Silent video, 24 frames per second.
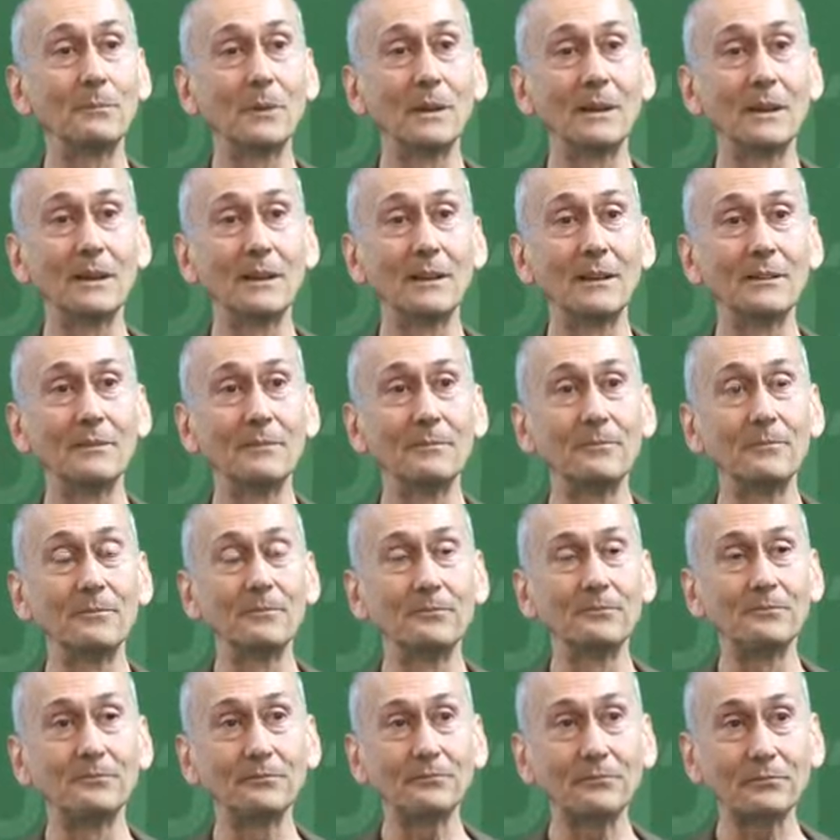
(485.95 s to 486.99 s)
a
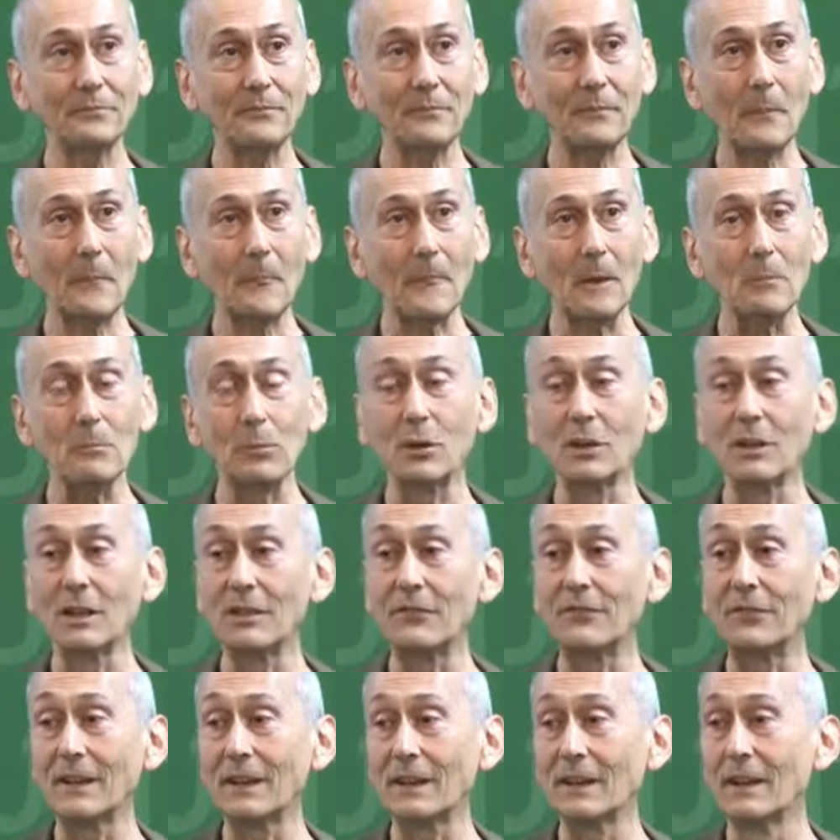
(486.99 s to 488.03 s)

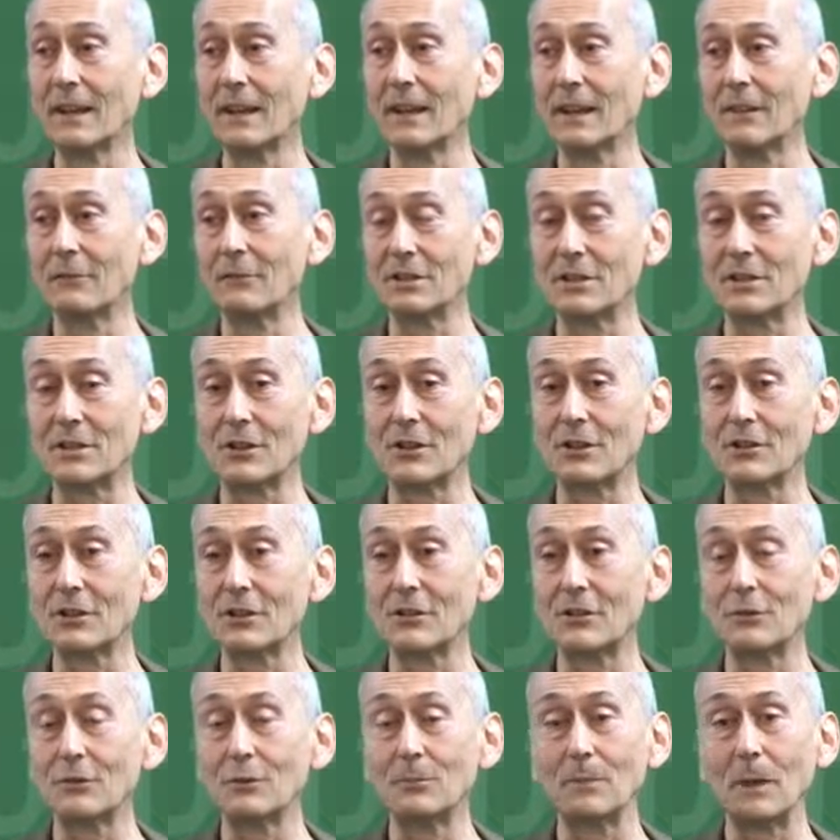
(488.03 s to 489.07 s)
prolific
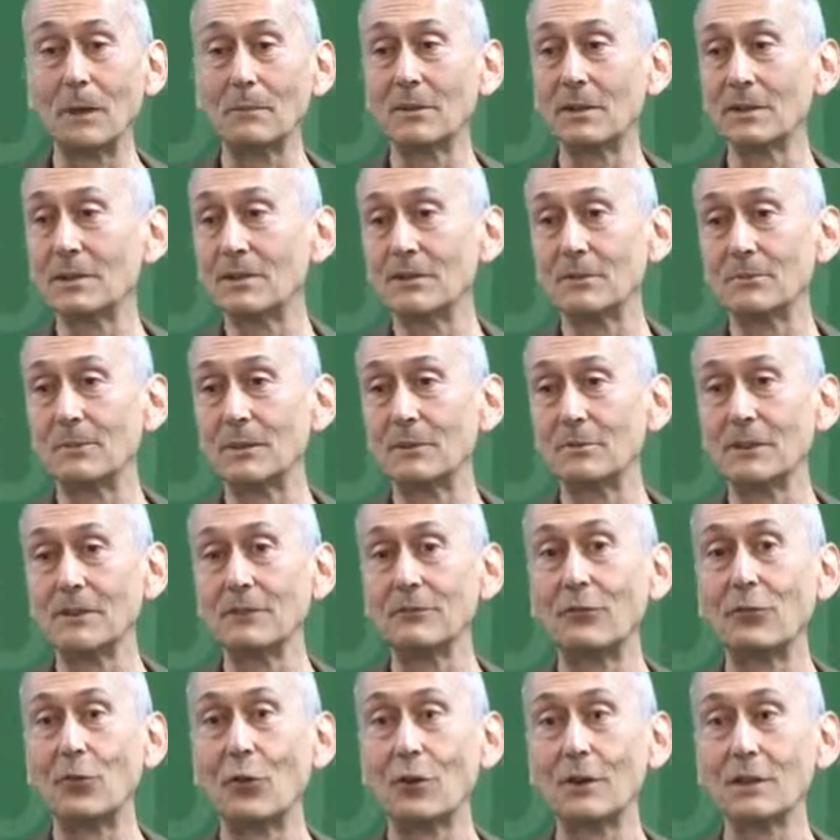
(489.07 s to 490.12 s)
researcher who publishes between
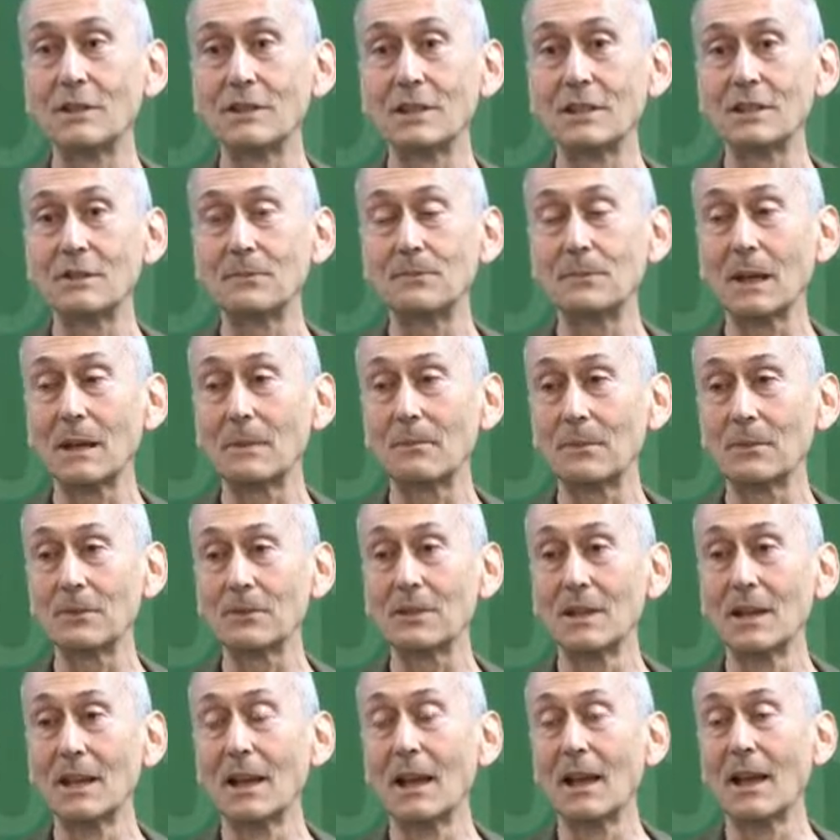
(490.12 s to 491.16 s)
4 and 6 papers
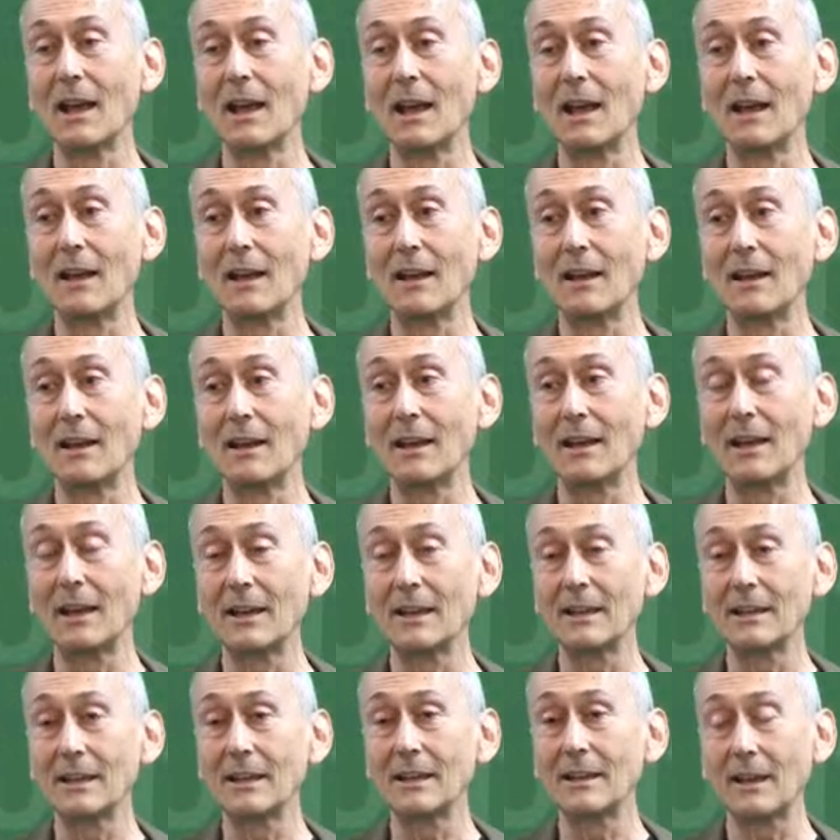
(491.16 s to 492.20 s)
a
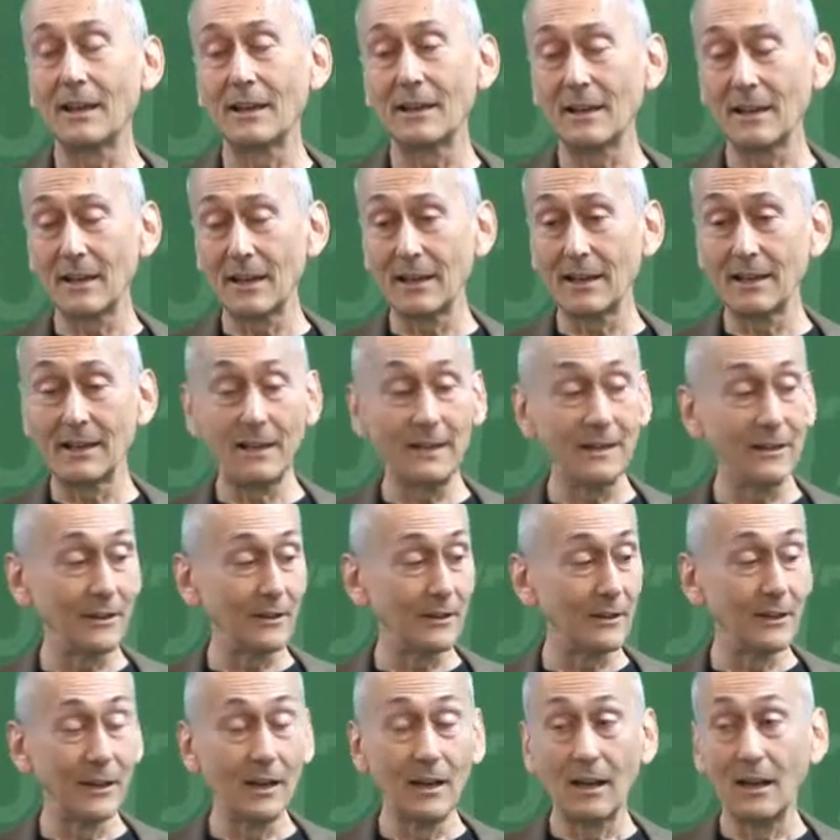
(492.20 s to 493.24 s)

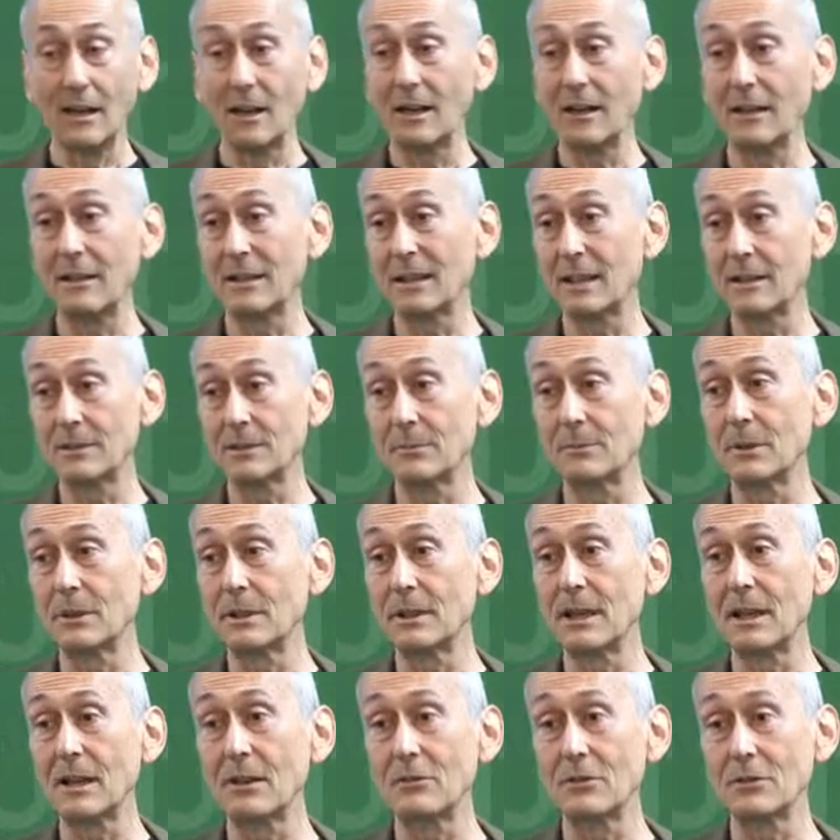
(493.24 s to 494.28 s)
year, that's about
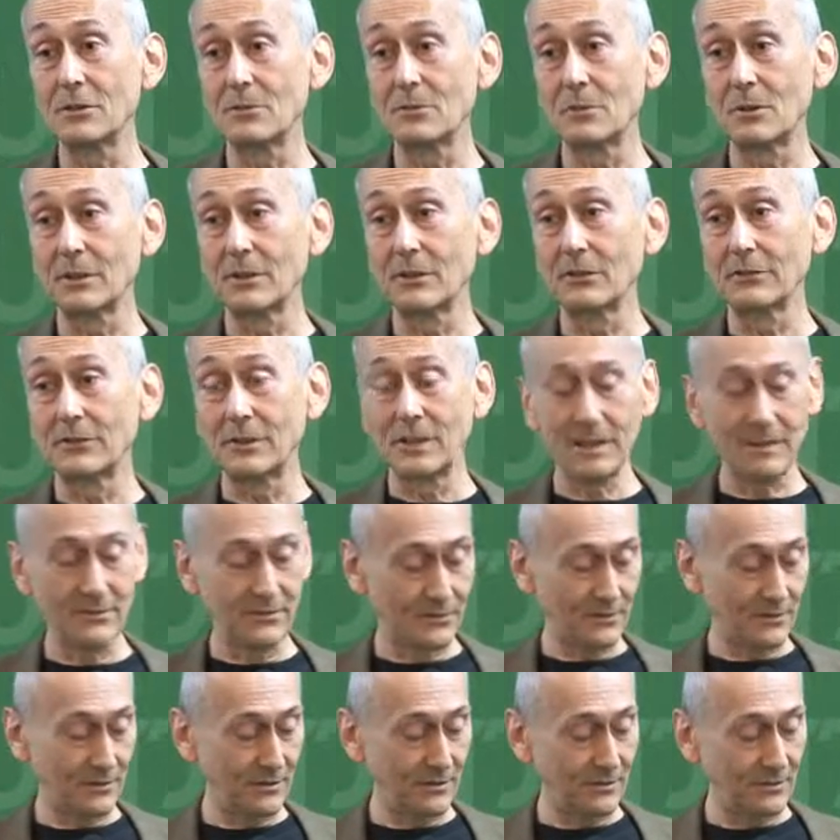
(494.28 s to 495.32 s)
an hour's worth of
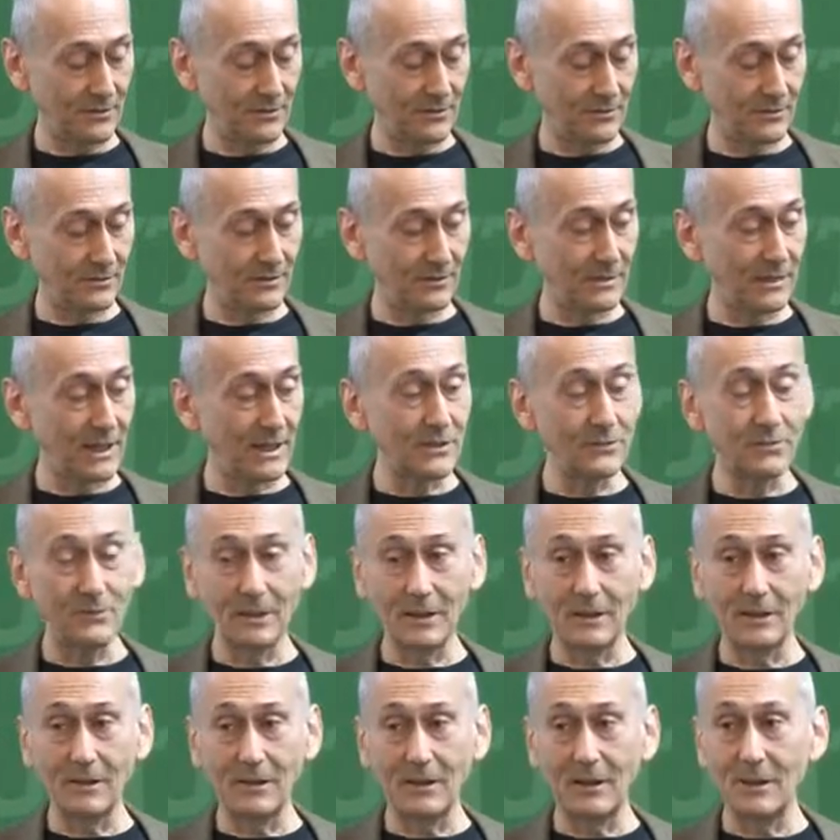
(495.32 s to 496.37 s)
keystrokes. That's what
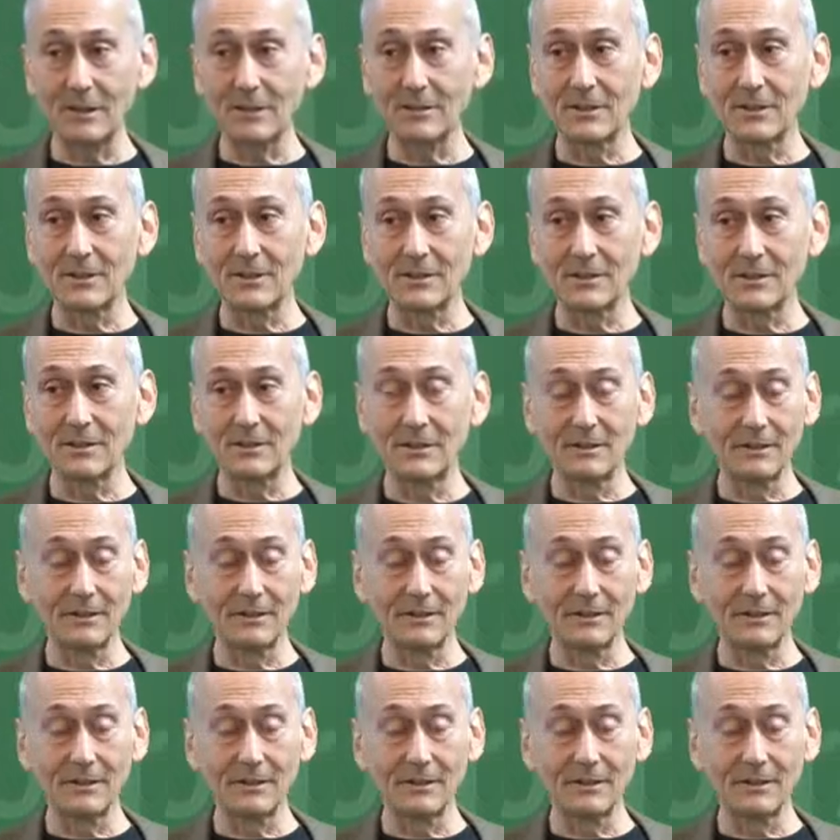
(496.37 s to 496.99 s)
it costs.